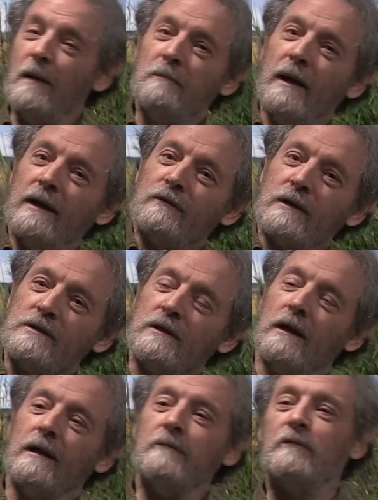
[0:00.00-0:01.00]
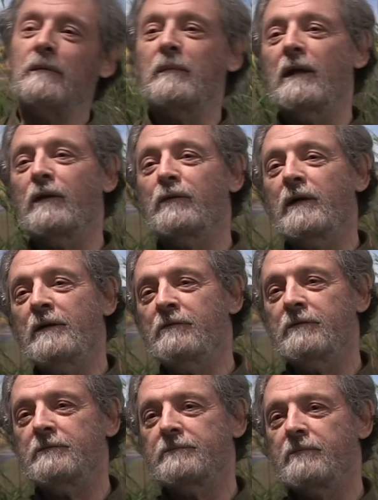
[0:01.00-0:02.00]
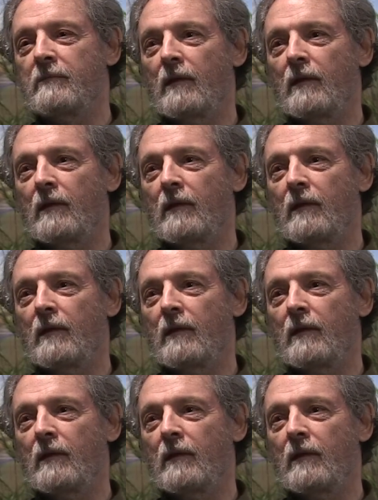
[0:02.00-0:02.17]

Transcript: I'm Patrick Scott. I'm from Yellowknife.